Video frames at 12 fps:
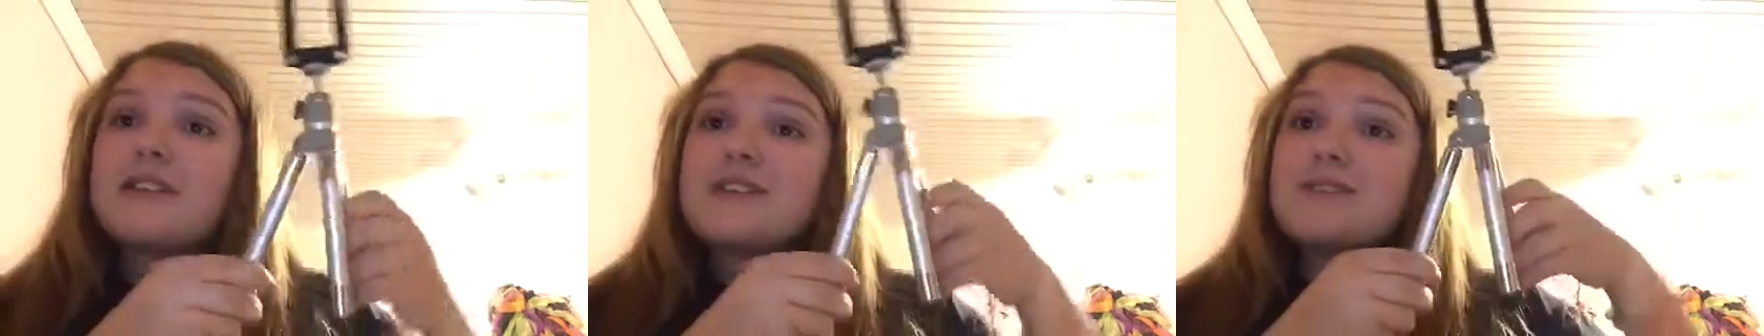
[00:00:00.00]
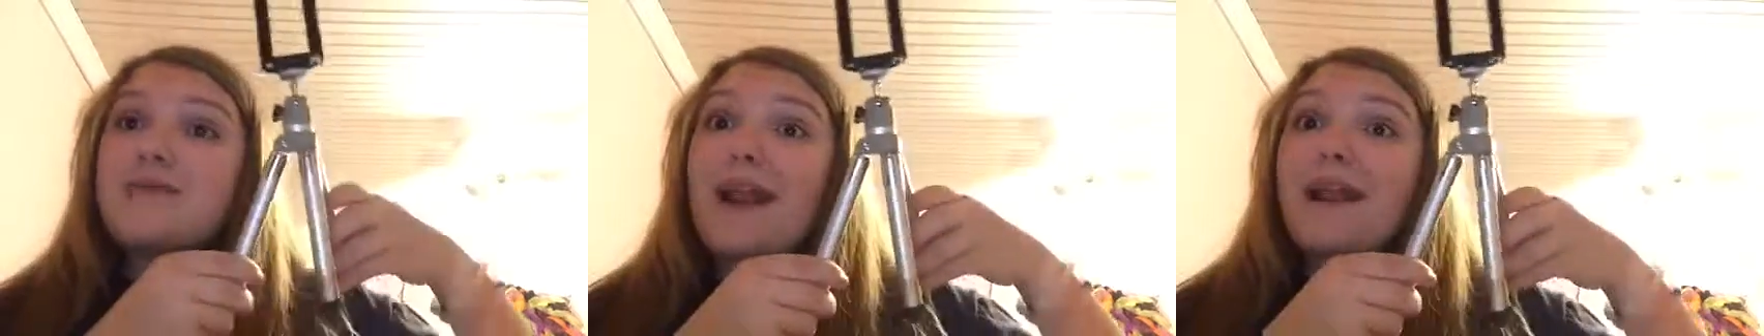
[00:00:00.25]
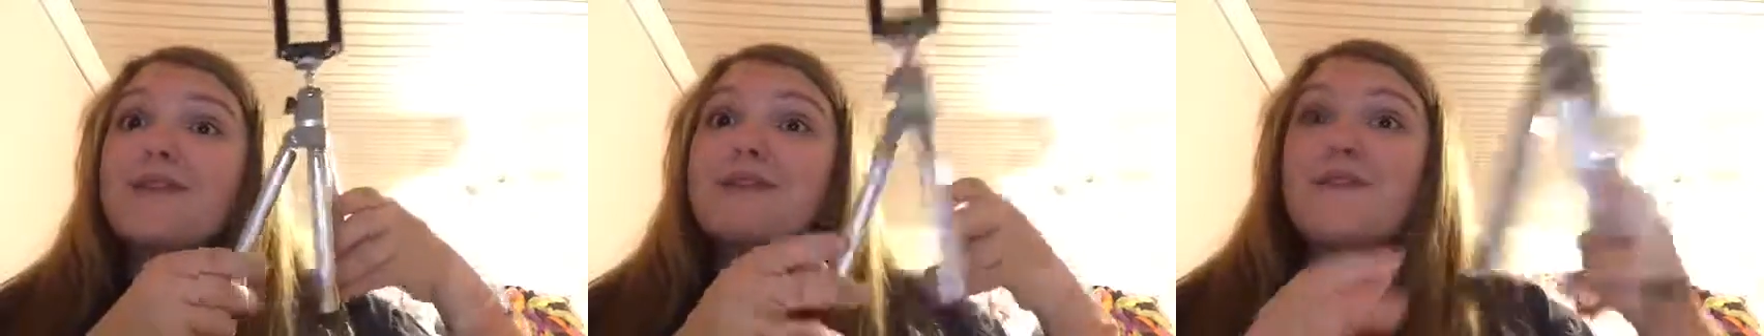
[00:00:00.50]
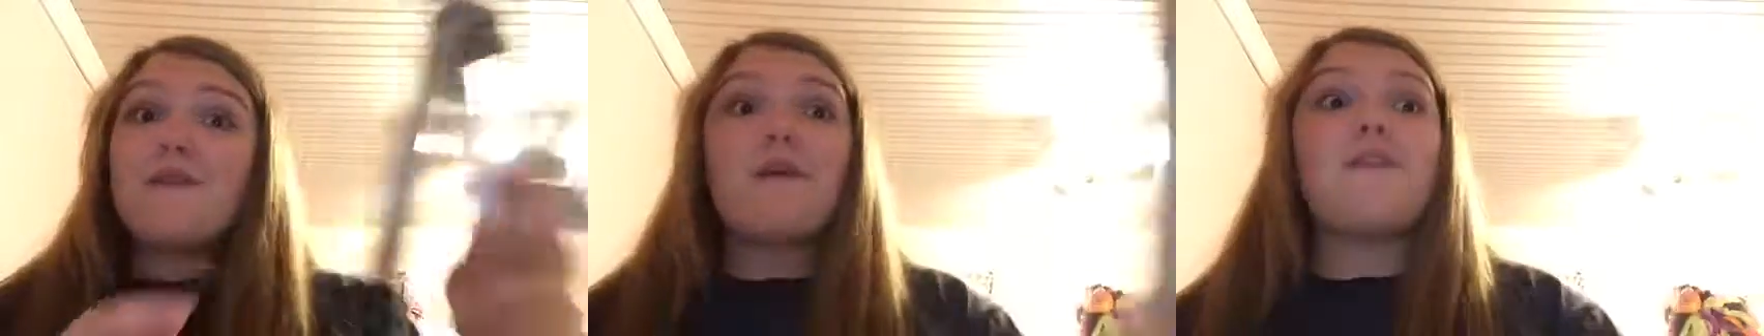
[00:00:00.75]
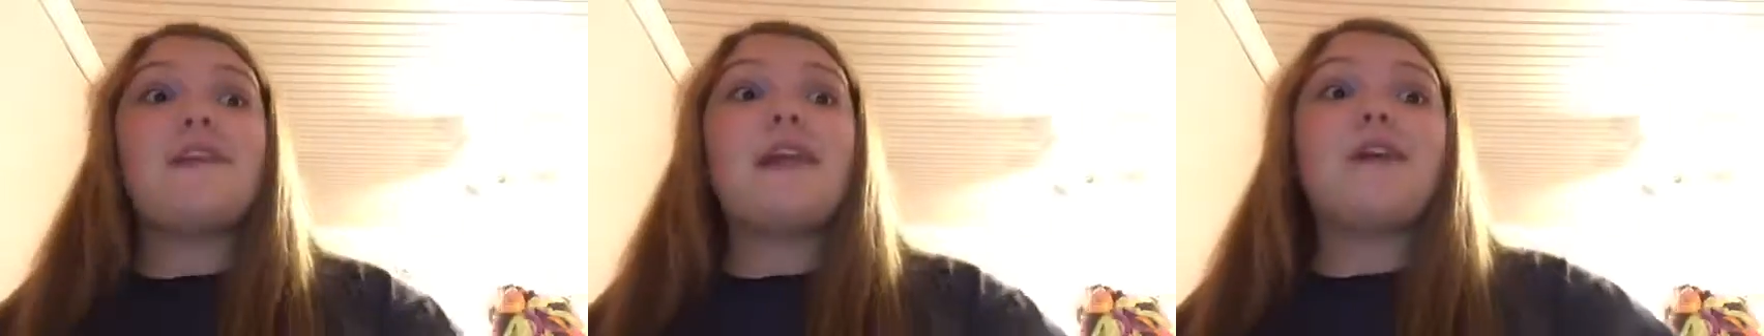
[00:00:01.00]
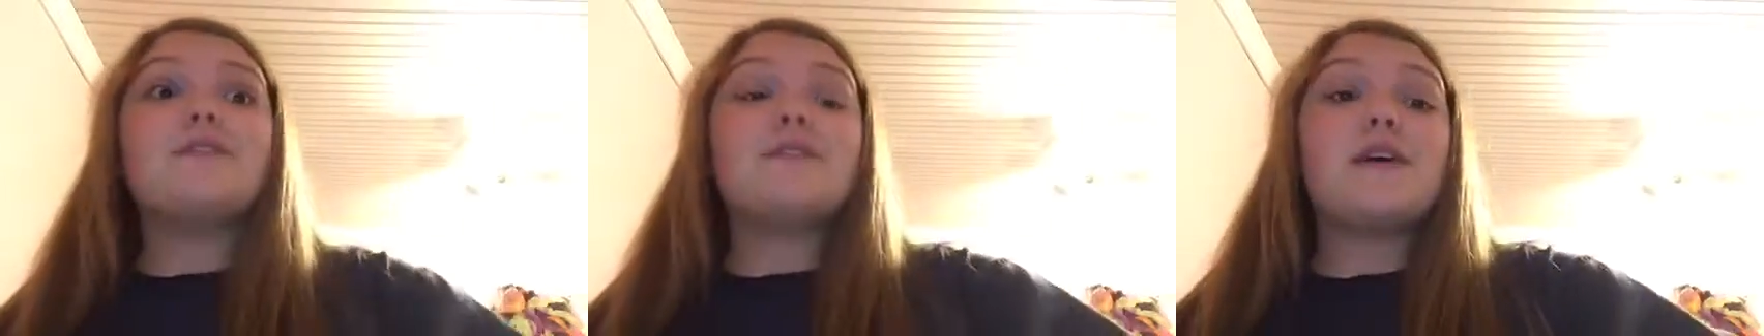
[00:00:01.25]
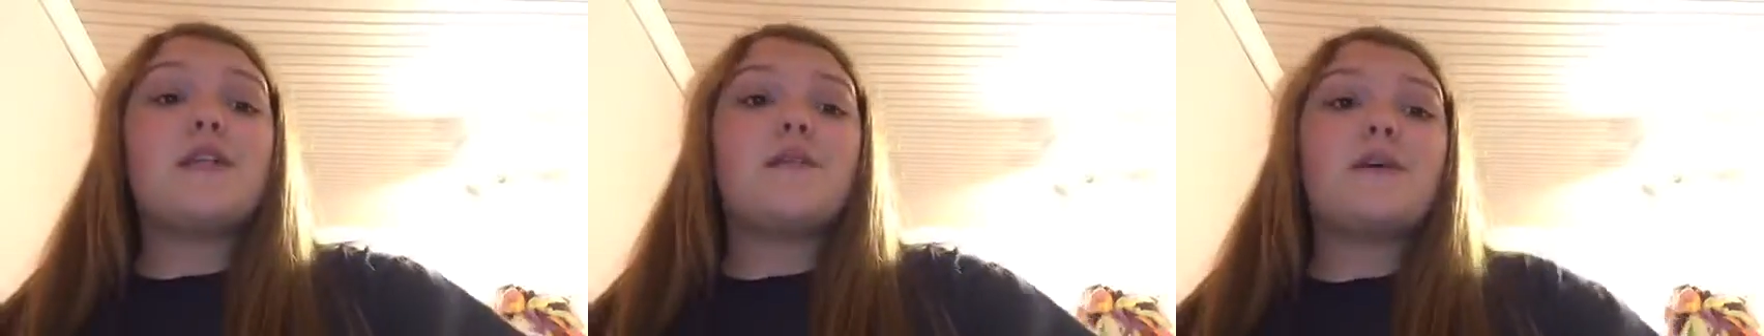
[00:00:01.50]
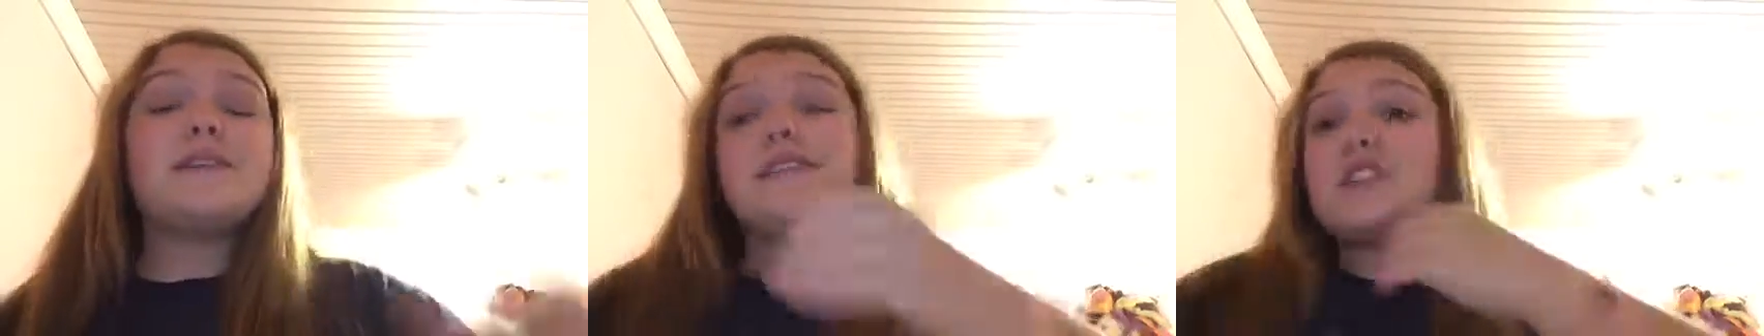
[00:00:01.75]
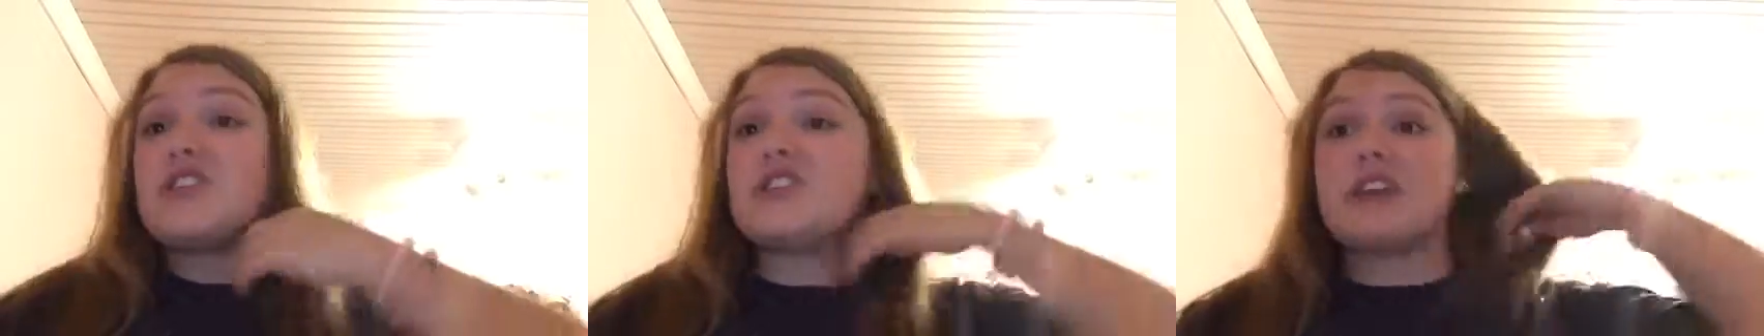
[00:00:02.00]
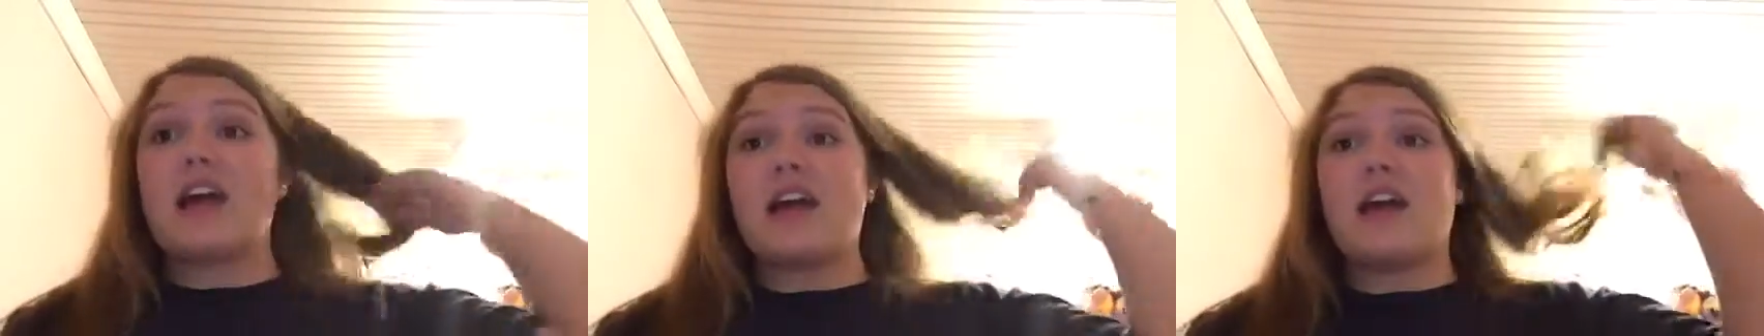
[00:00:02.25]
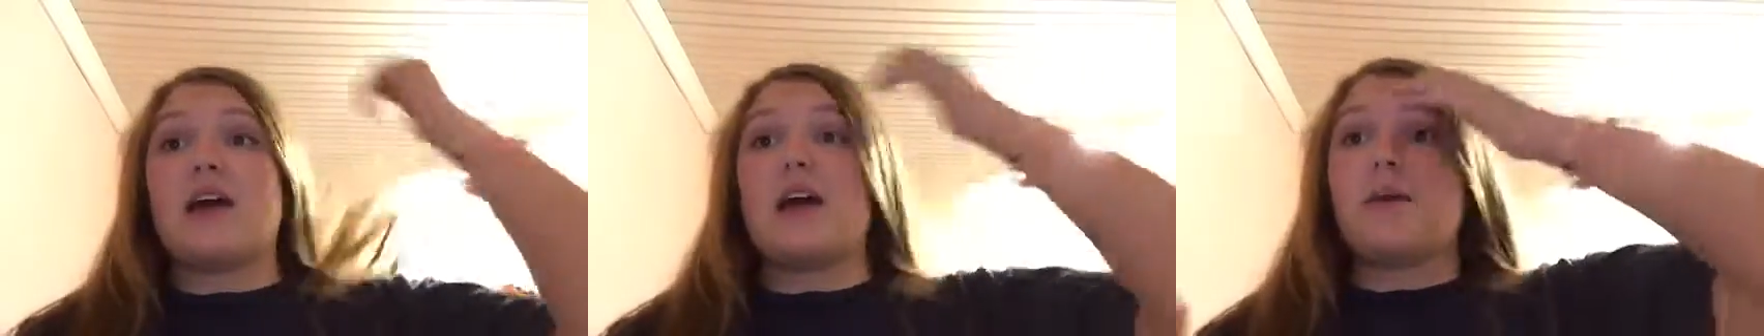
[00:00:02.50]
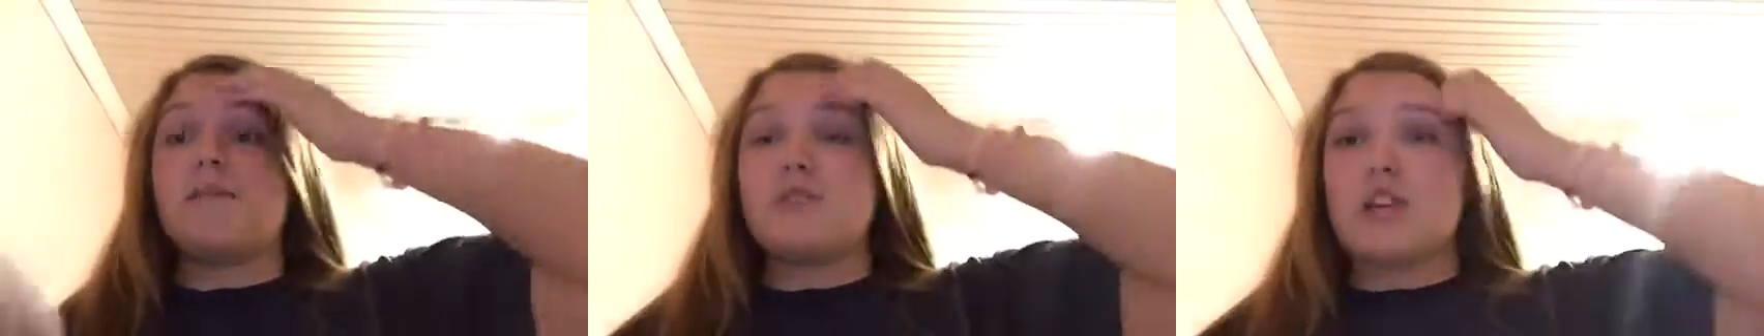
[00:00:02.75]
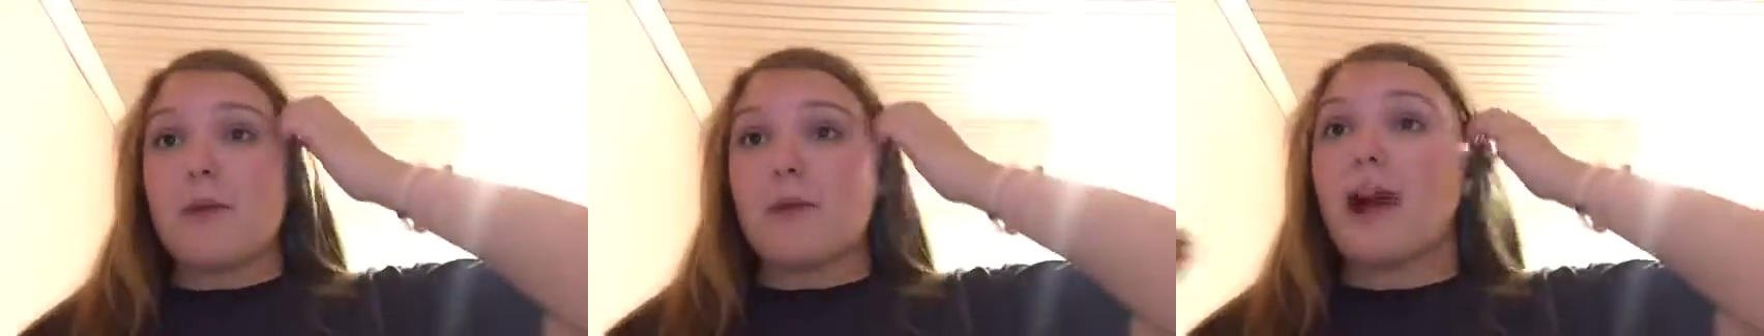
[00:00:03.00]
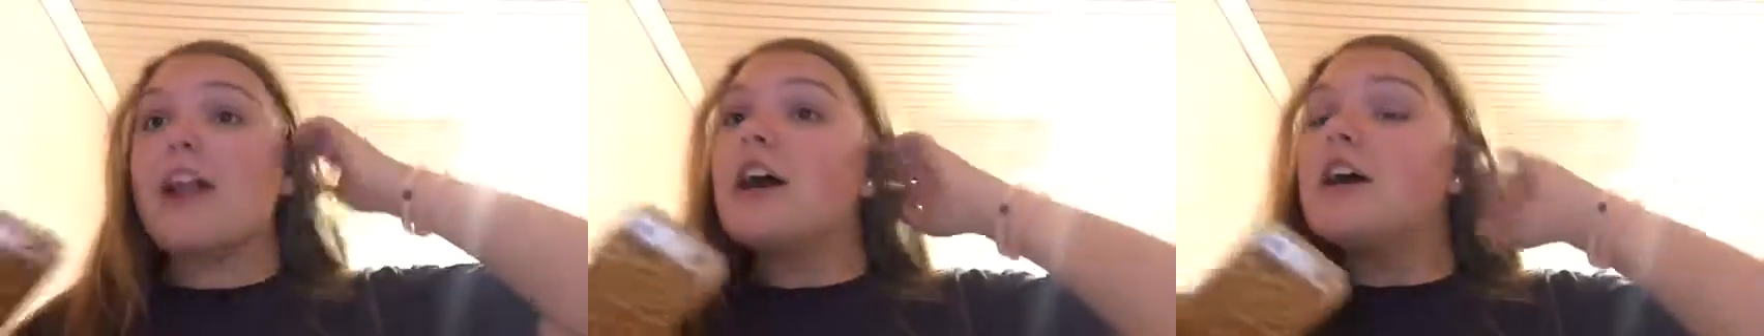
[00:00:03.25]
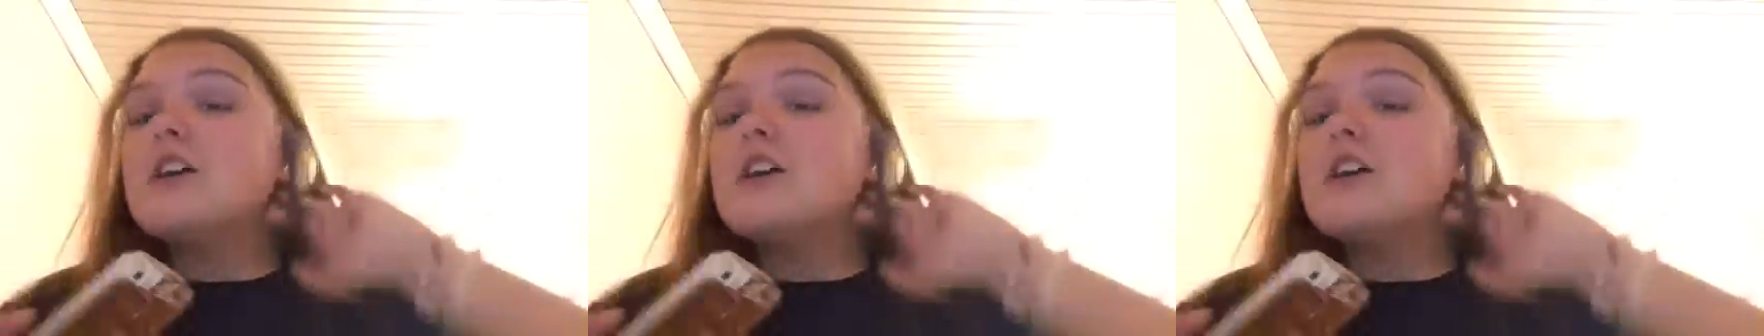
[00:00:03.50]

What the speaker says: This is what I use it in my videos, like my sister's tripod.